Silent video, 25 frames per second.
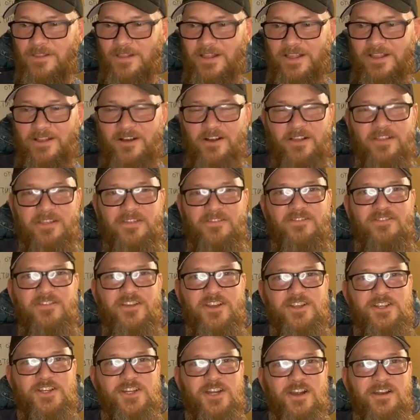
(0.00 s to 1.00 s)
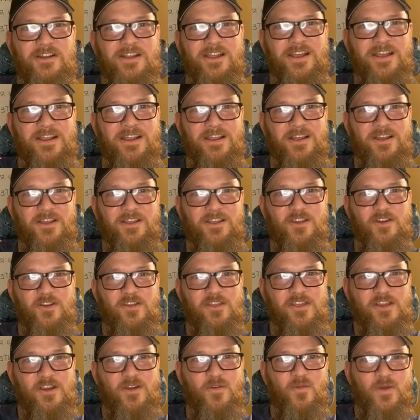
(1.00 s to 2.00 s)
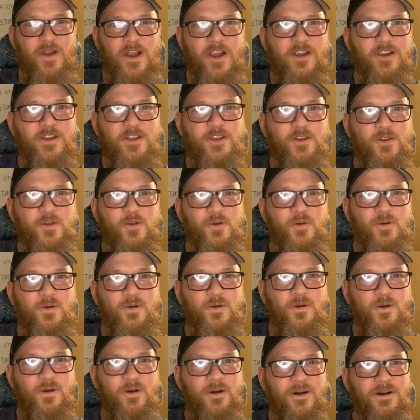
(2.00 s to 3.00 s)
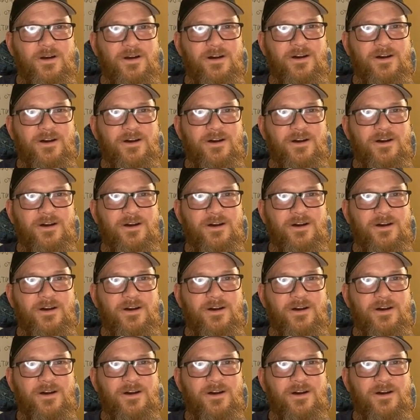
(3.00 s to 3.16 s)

Like all the fish are like, they're where you're